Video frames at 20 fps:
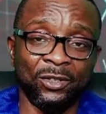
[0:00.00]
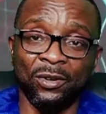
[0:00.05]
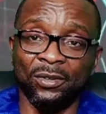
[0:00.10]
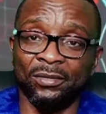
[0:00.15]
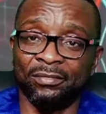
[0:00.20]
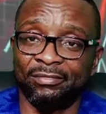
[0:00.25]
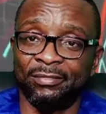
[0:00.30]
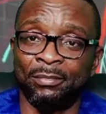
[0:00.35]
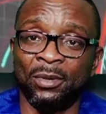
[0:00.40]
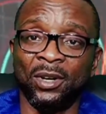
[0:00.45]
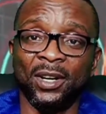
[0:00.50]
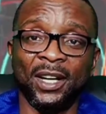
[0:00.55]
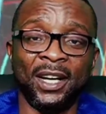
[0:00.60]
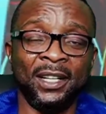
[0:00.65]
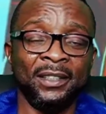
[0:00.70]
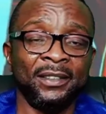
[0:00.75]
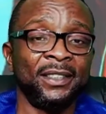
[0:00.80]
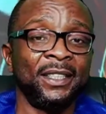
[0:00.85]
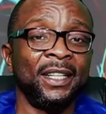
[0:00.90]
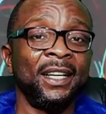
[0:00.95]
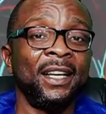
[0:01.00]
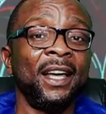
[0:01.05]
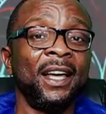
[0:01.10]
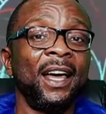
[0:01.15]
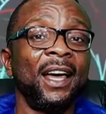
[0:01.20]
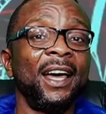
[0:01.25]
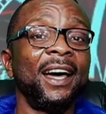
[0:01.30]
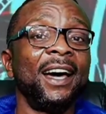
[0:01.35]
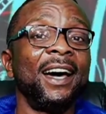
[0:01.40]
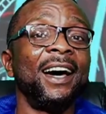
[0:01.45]
Yeah, Tuesday,
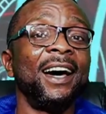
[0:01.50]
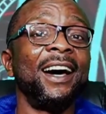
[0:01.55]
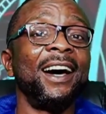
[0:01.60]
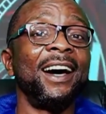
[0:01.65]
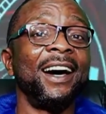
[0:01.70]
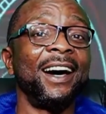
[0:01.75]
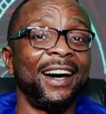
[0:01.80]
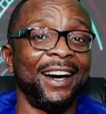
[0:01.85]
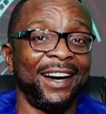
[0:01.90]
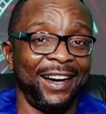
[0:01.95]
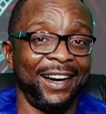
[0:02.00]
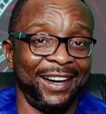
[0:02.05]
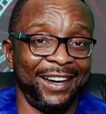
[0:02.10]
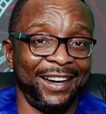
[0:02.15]
12th. Yeah.